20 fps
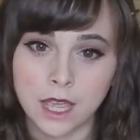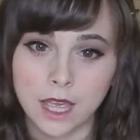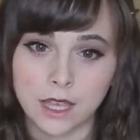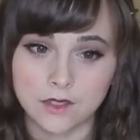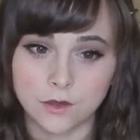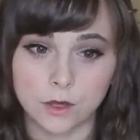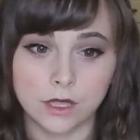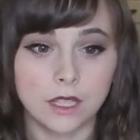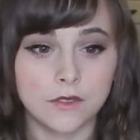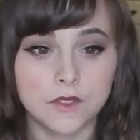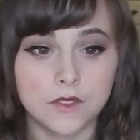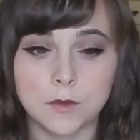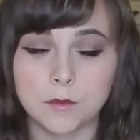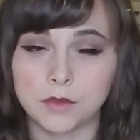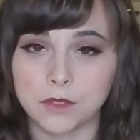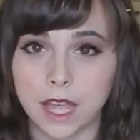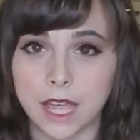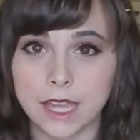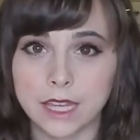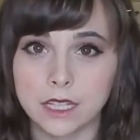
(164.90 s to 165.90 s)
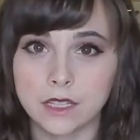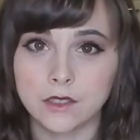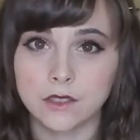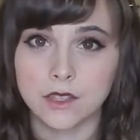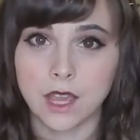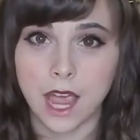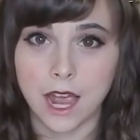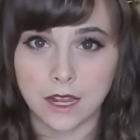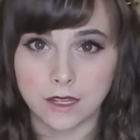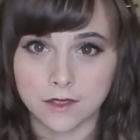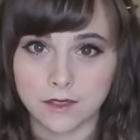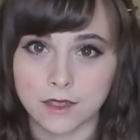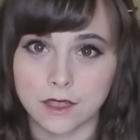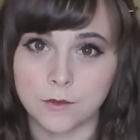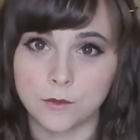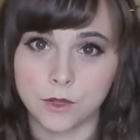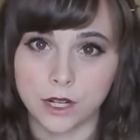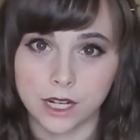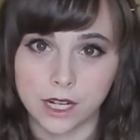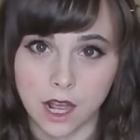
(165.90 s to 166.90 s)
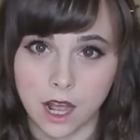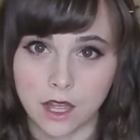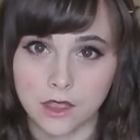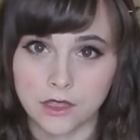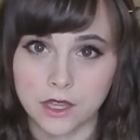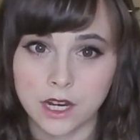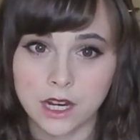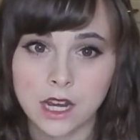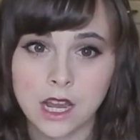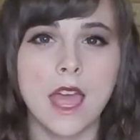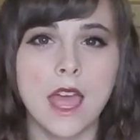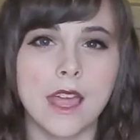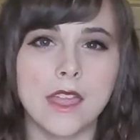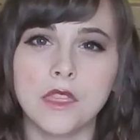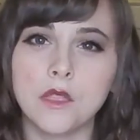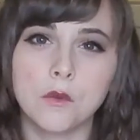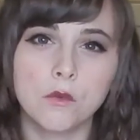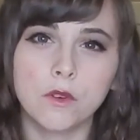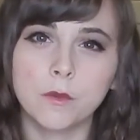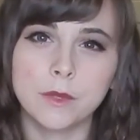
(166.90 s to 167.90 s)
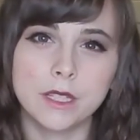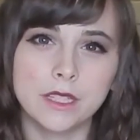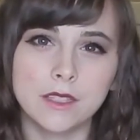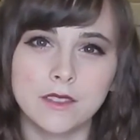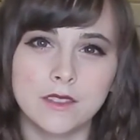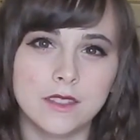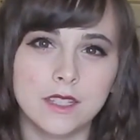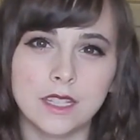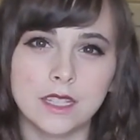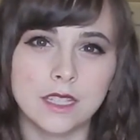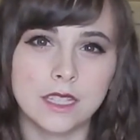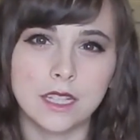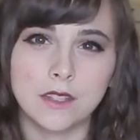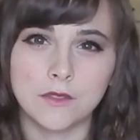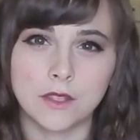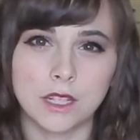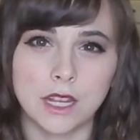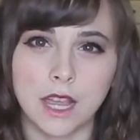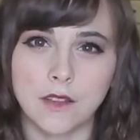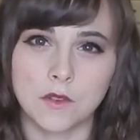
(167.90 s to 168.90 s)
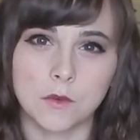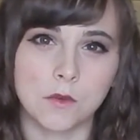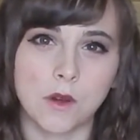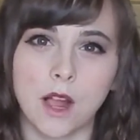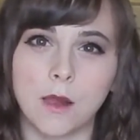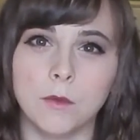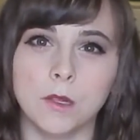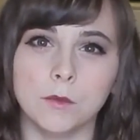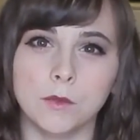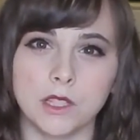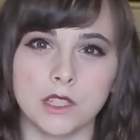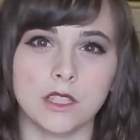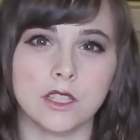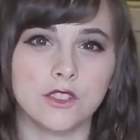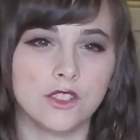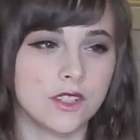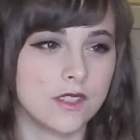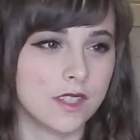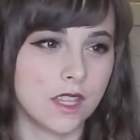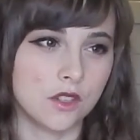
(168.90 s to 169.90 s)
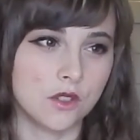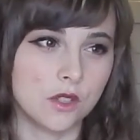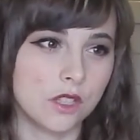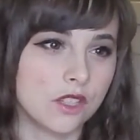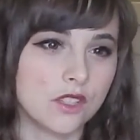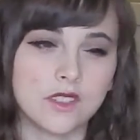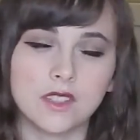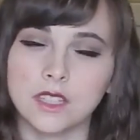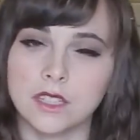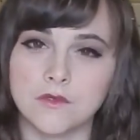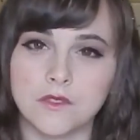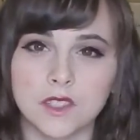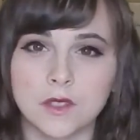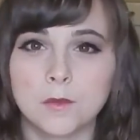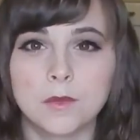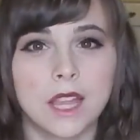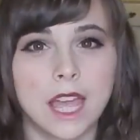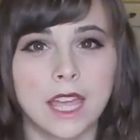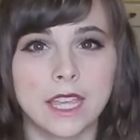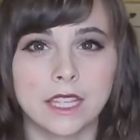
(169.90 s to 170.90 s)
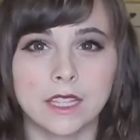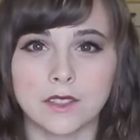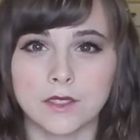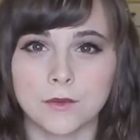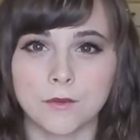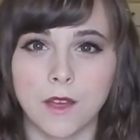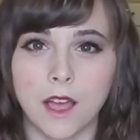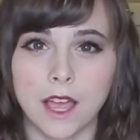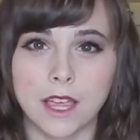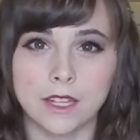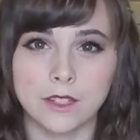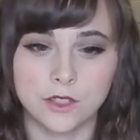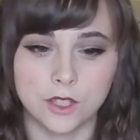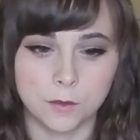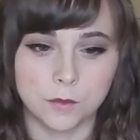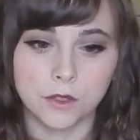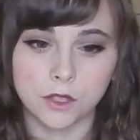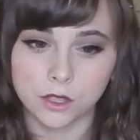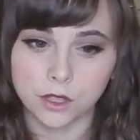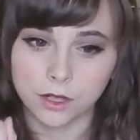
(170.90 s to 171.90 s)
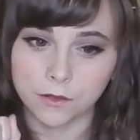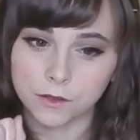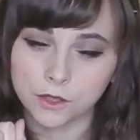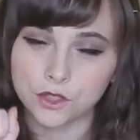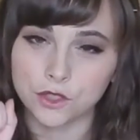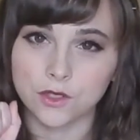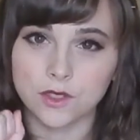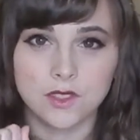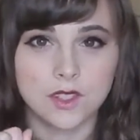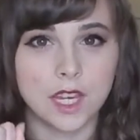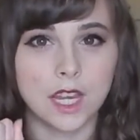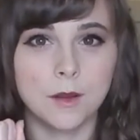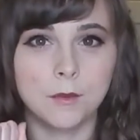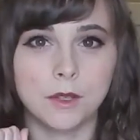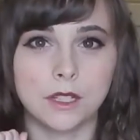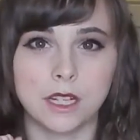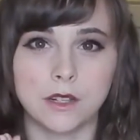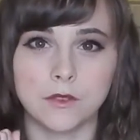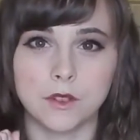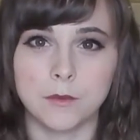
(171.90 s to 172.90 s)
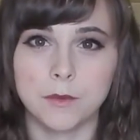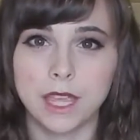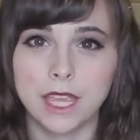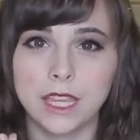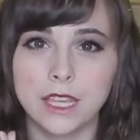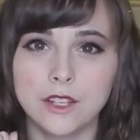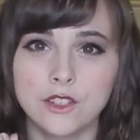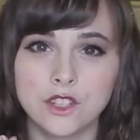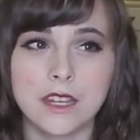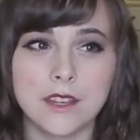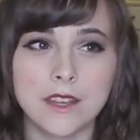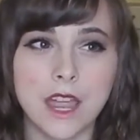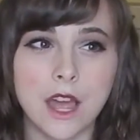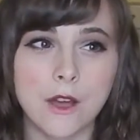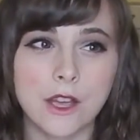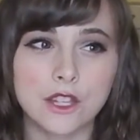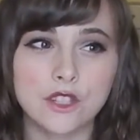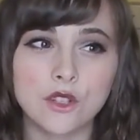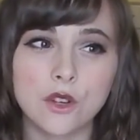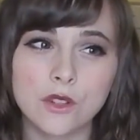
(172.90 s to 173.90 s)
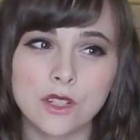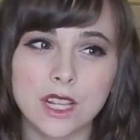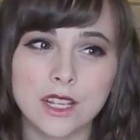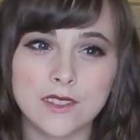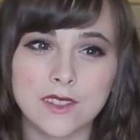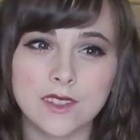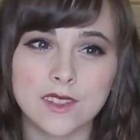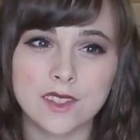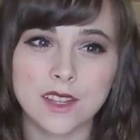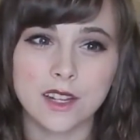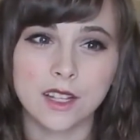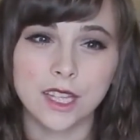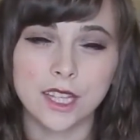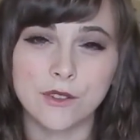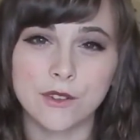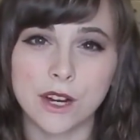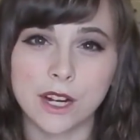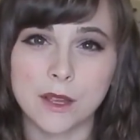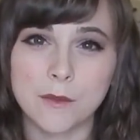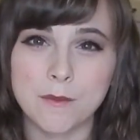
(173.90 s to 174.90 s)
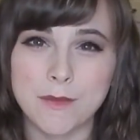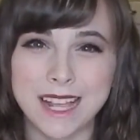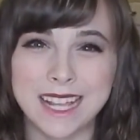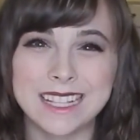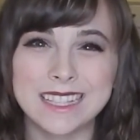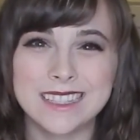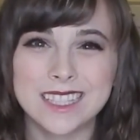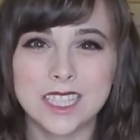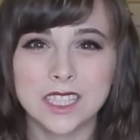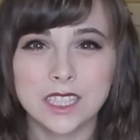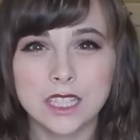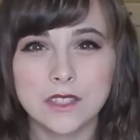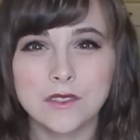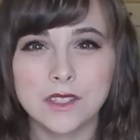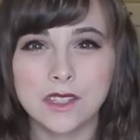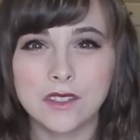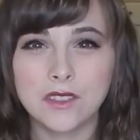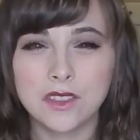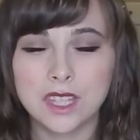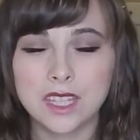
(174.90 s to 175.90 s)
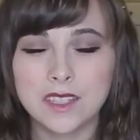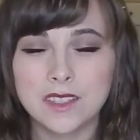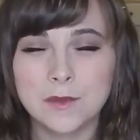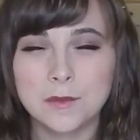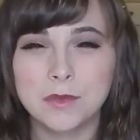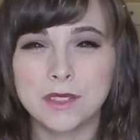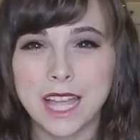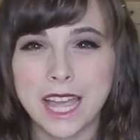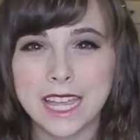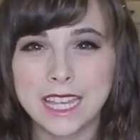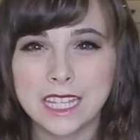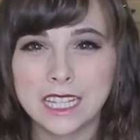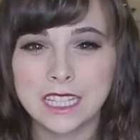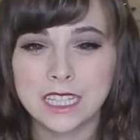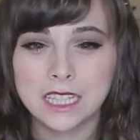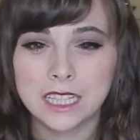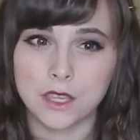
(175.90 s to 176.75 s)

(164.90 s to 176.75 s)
So I left it blank to ask them when I got there. And the woman didn't even have a problem with it. She said, you can just leave this blank, it's fine. She put her official stamp on every page. Now, I don't necessarily recommend leaving things blank.